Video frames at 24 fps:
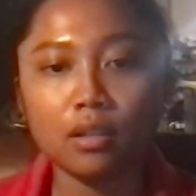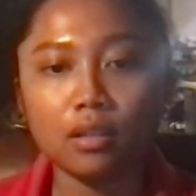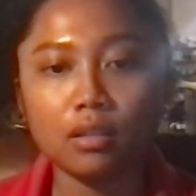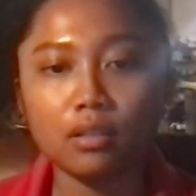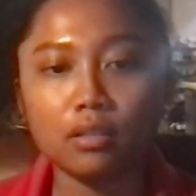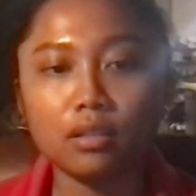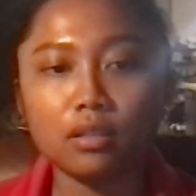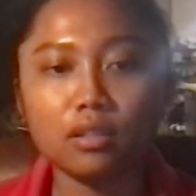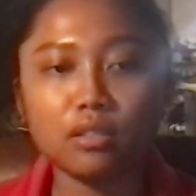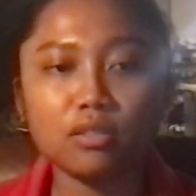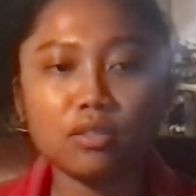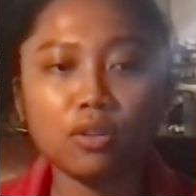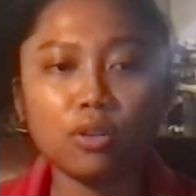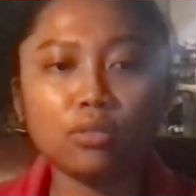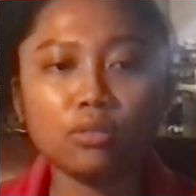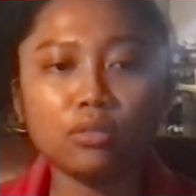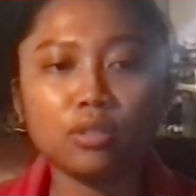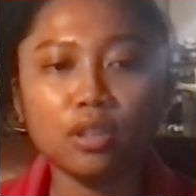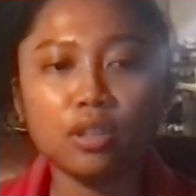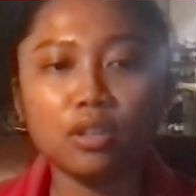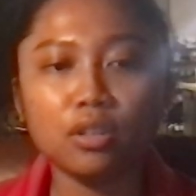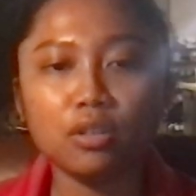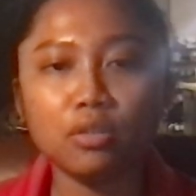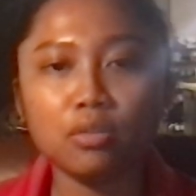This
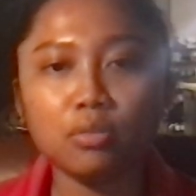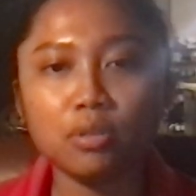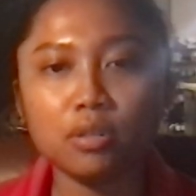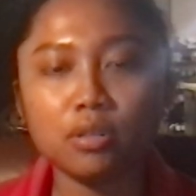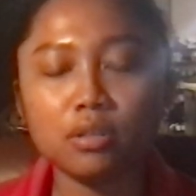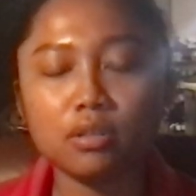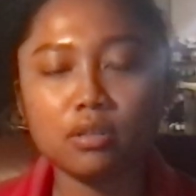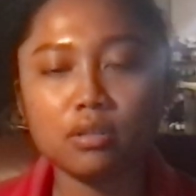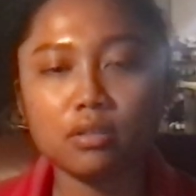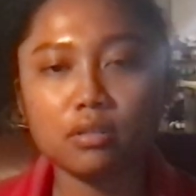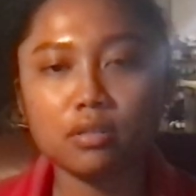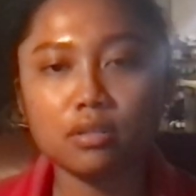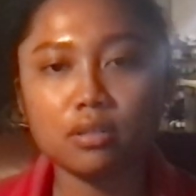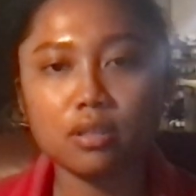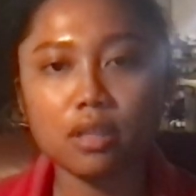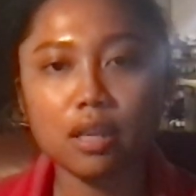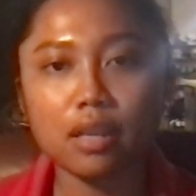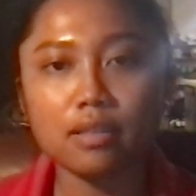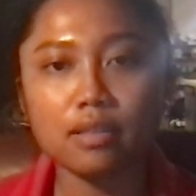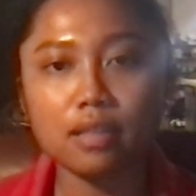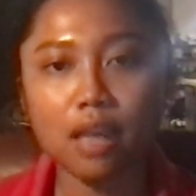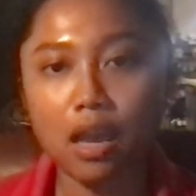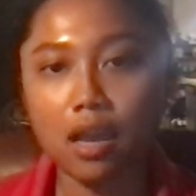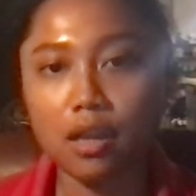continuous
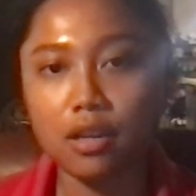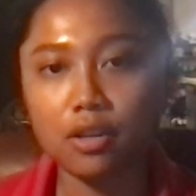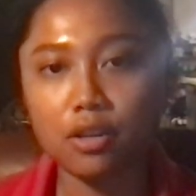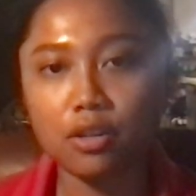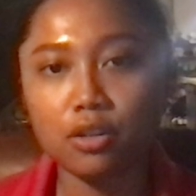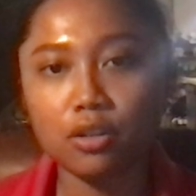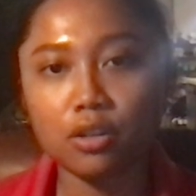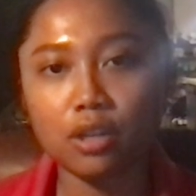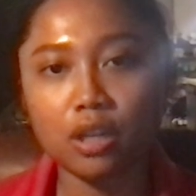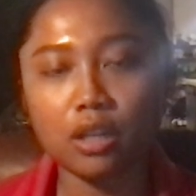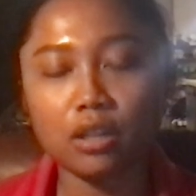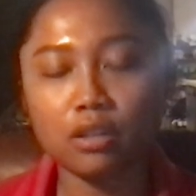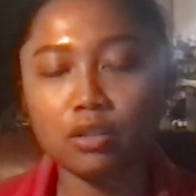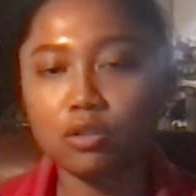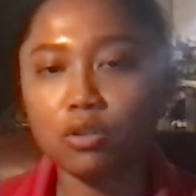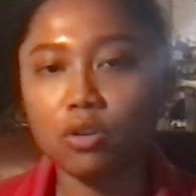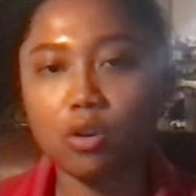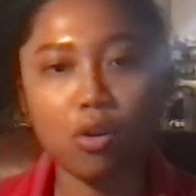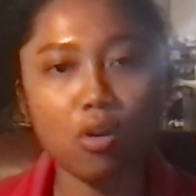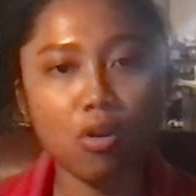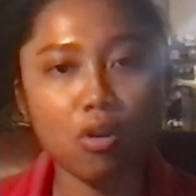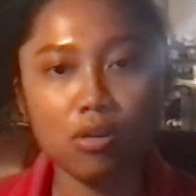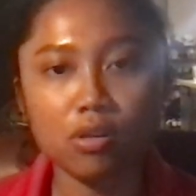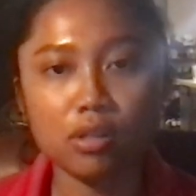cycle can go
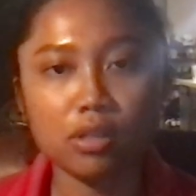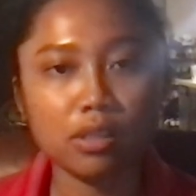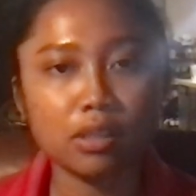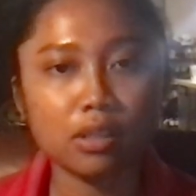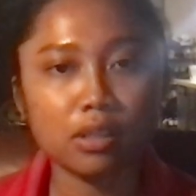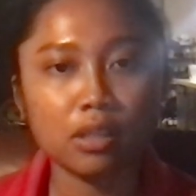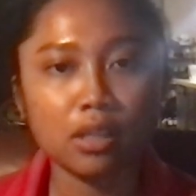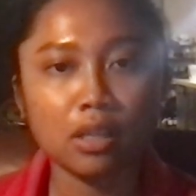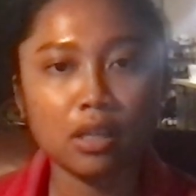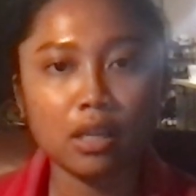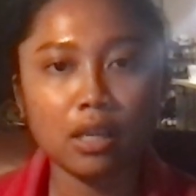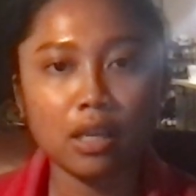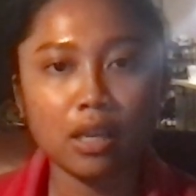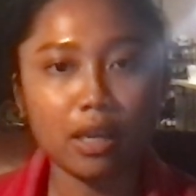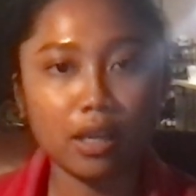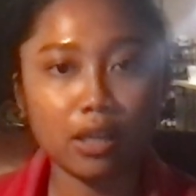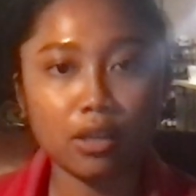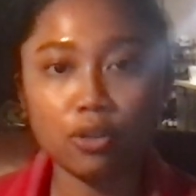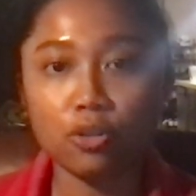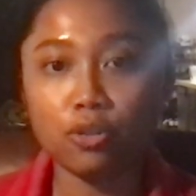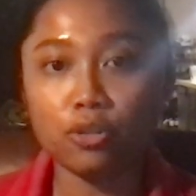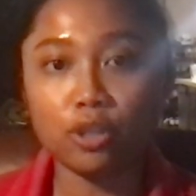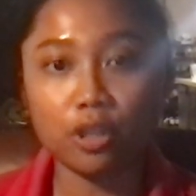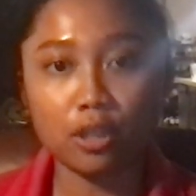on
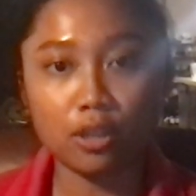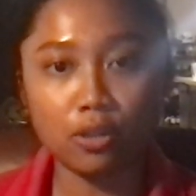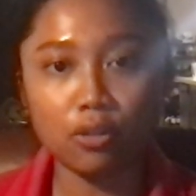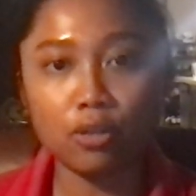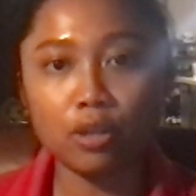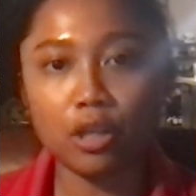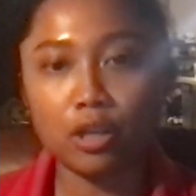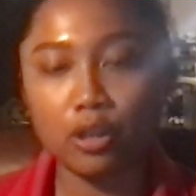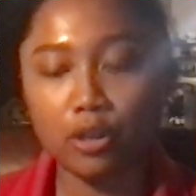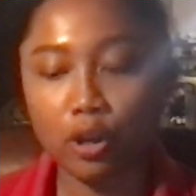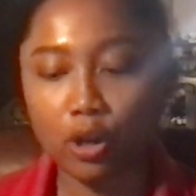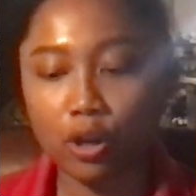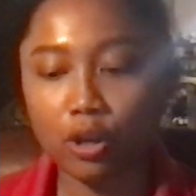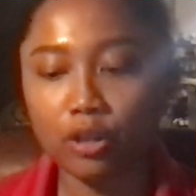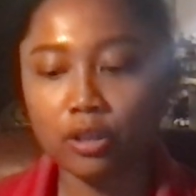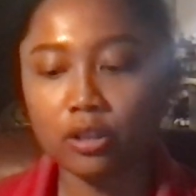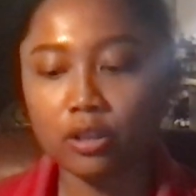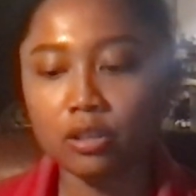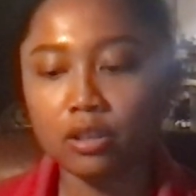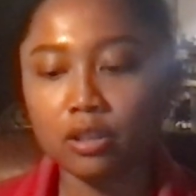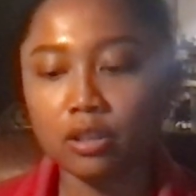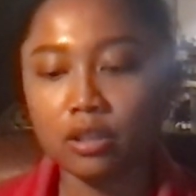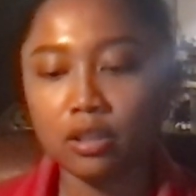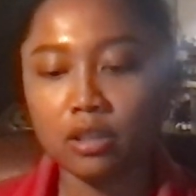and on and on and on,
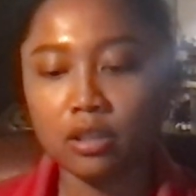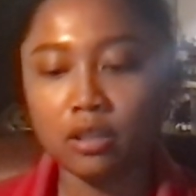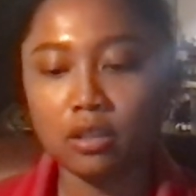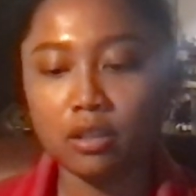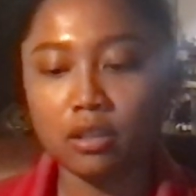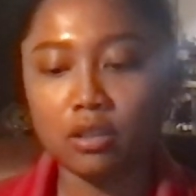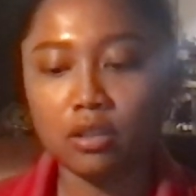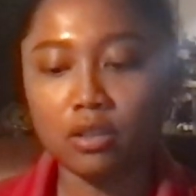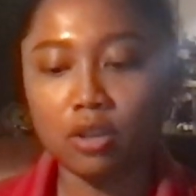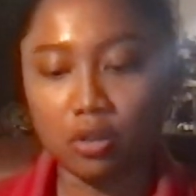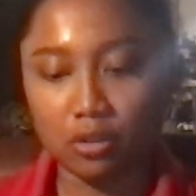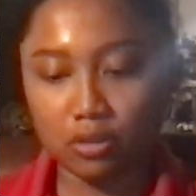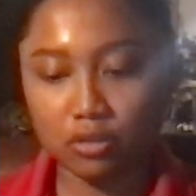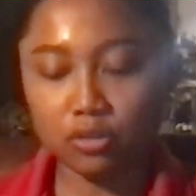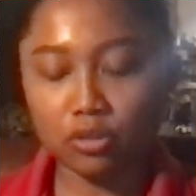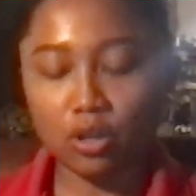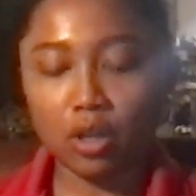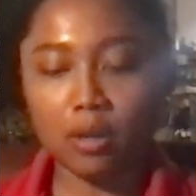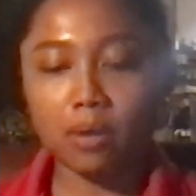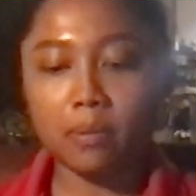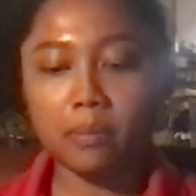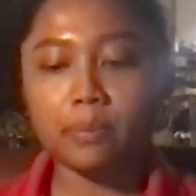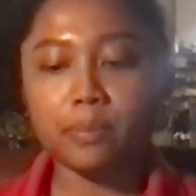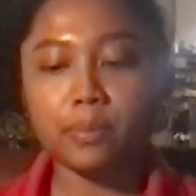
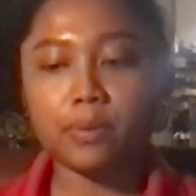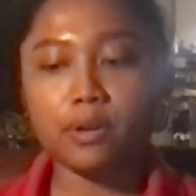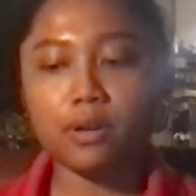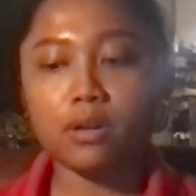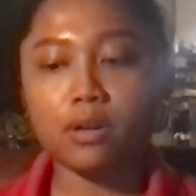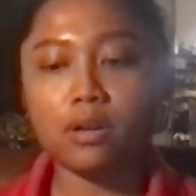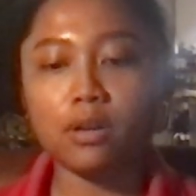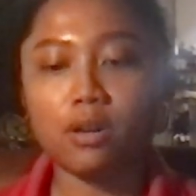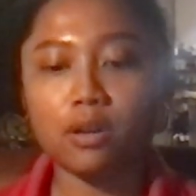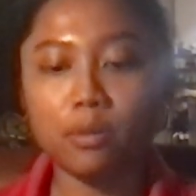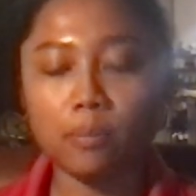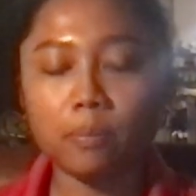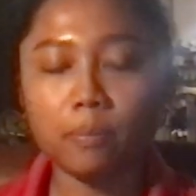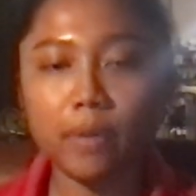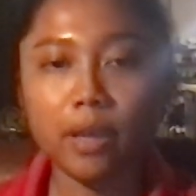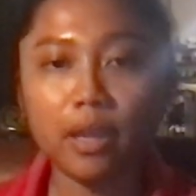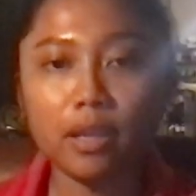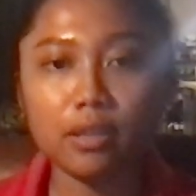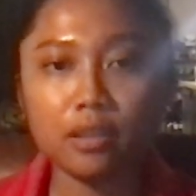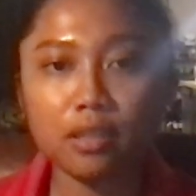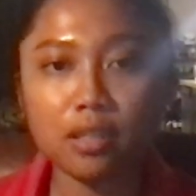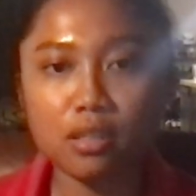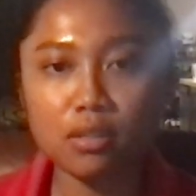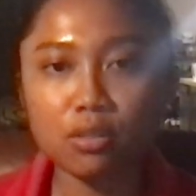non-stop,
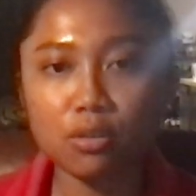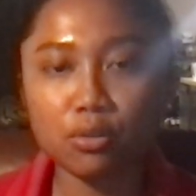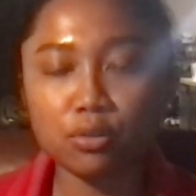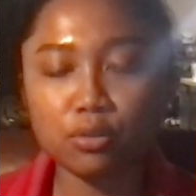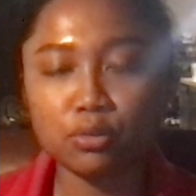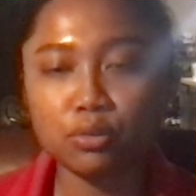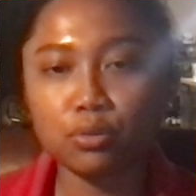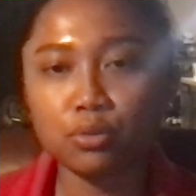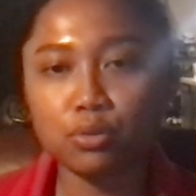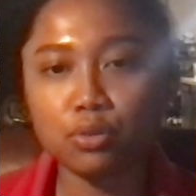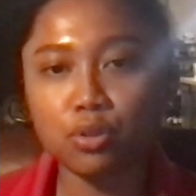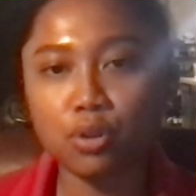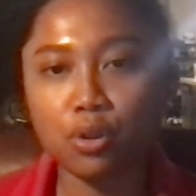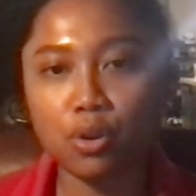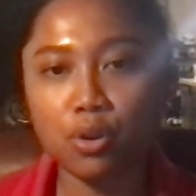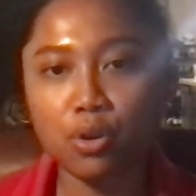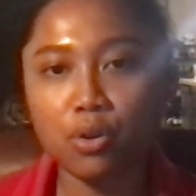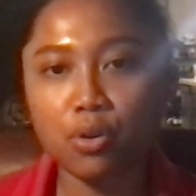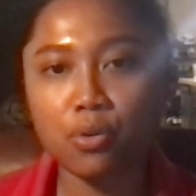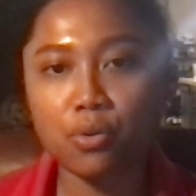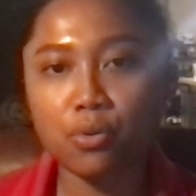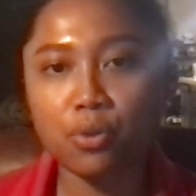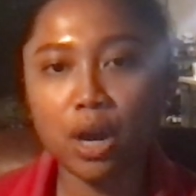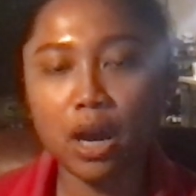and this goes to
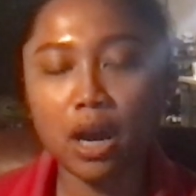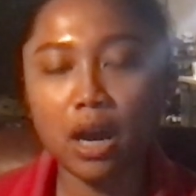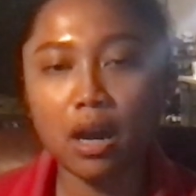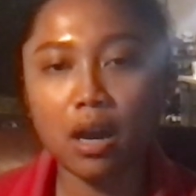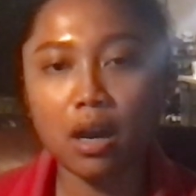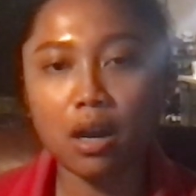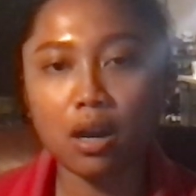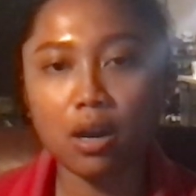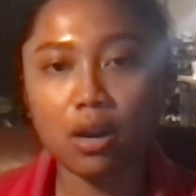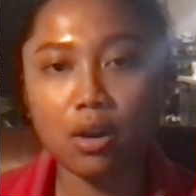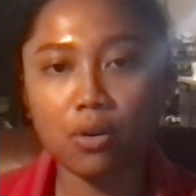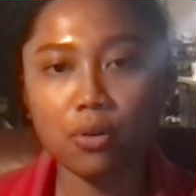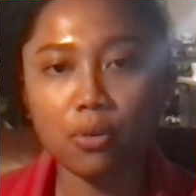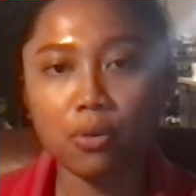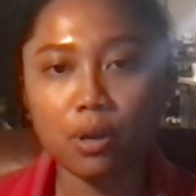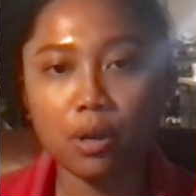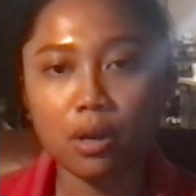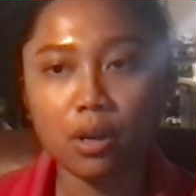show how